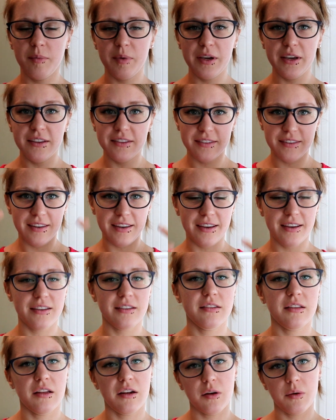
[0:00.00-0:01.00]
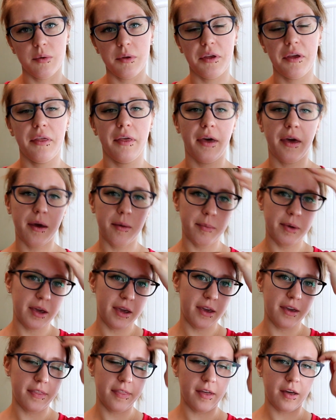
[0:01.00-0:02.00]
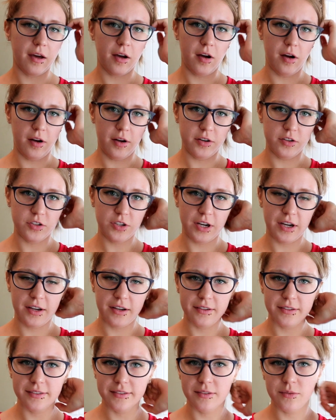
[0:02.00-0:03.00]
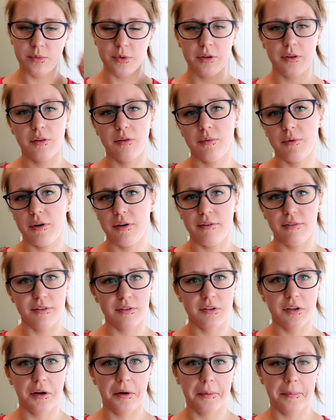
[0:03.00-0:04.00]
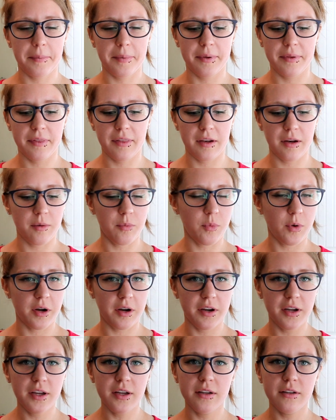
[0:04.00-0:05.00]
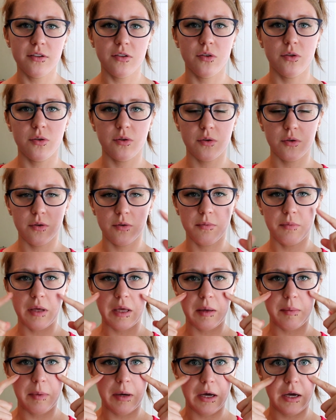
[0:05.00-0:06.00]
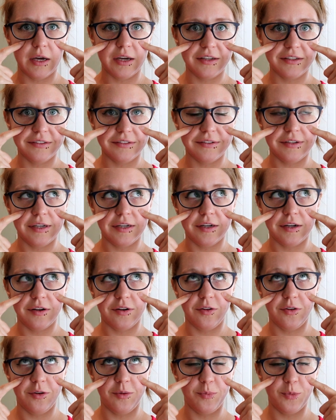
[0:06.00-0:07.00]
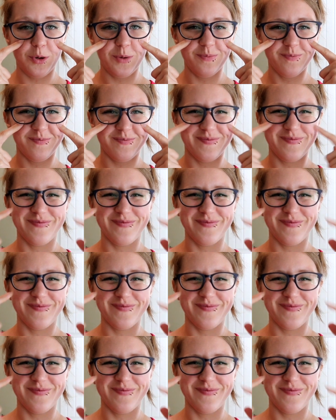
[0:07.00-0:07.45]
because like I said, I really like making that contrast with whatever top that I'm wearing to make my eyes stand out a little more.